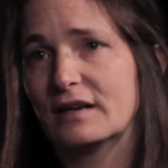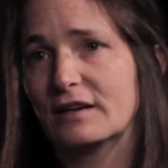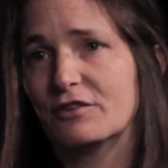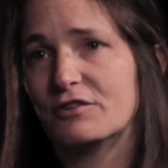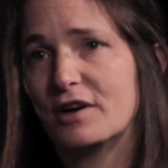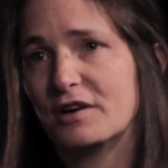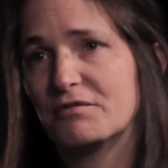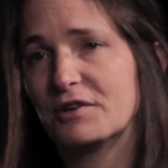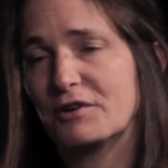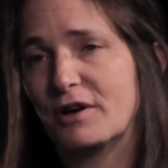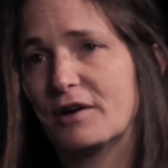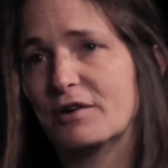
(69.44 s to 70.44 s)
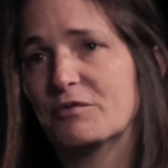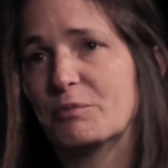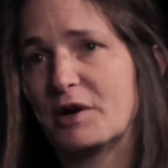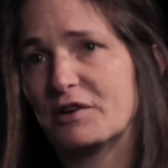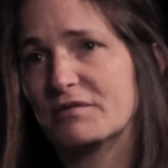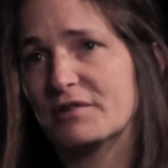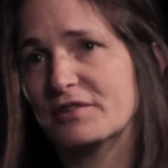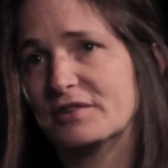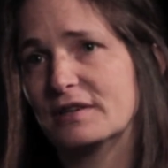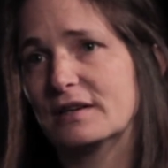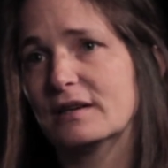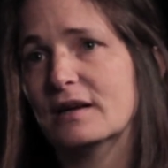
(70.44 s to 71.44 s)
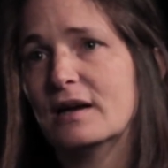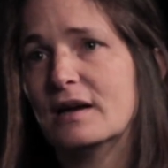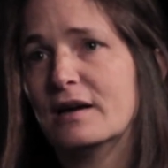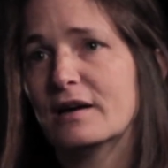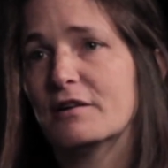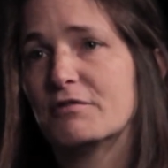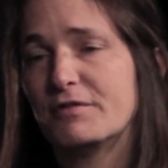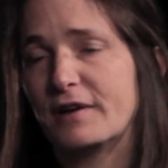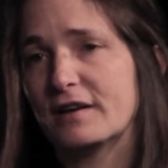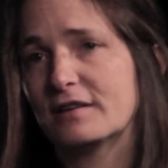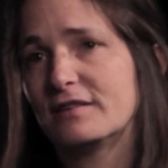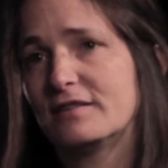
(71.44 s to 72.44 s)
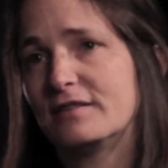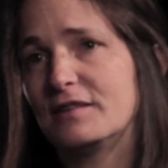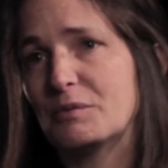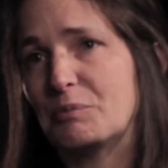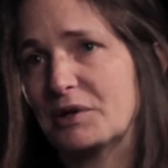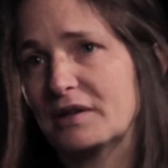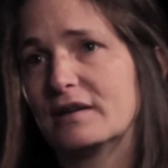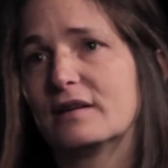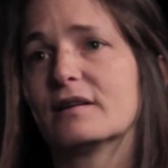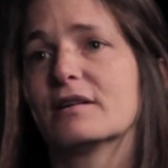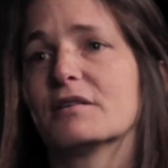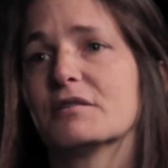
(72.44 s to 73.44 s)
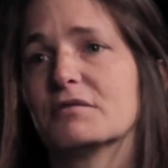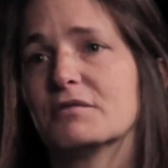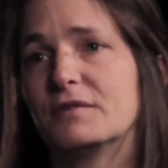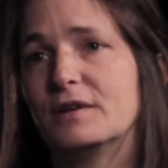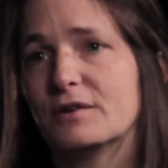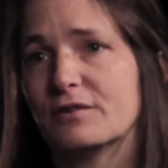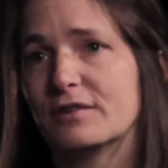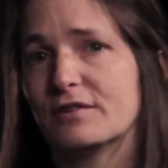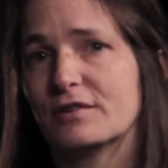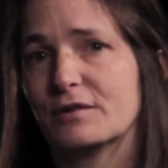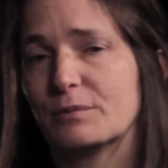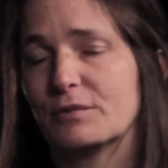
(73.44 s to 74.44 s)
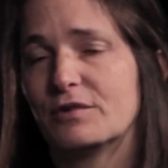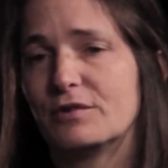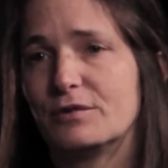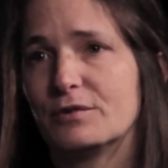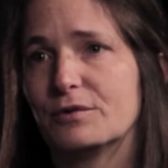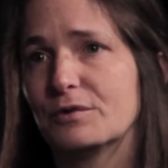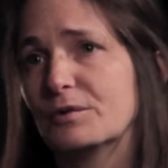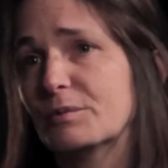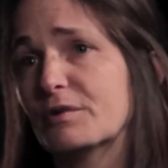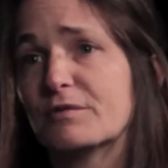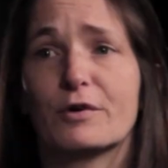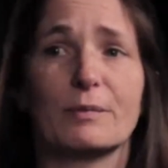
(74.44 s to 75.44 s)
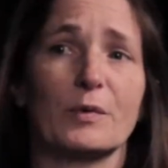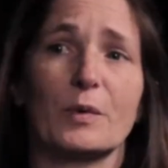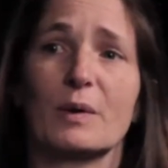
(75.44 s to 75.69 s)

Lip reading: in is trying to figure out if biodiversity affects the ability of ecosystems to perform the